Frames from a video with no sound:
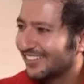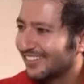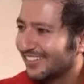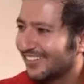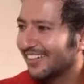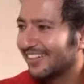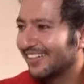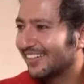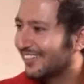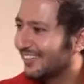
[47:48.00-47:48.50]
i'm
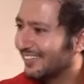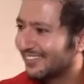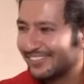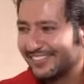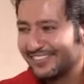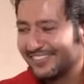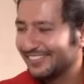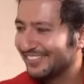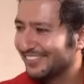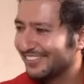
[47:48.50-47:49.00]
happy yeah. like
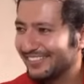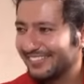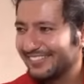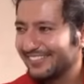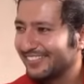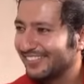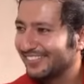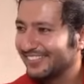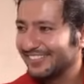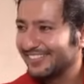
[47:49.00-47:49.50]
i'm not
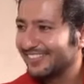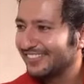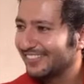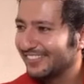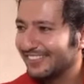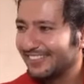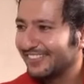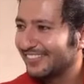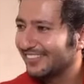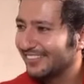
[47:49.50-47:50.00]
starting a phone
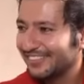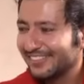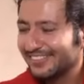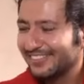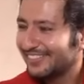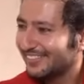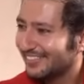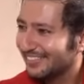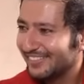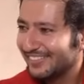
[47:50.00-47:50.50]
case brand i'm
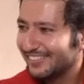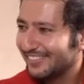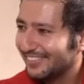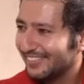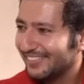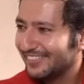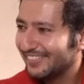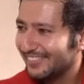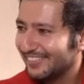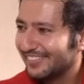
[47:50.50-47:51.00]
not I'm, i do
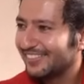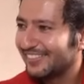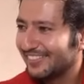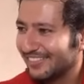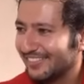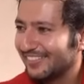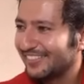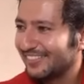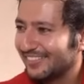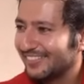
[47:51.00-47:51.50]
not want to sell
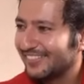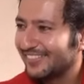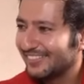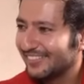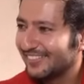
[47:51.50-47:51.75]
things like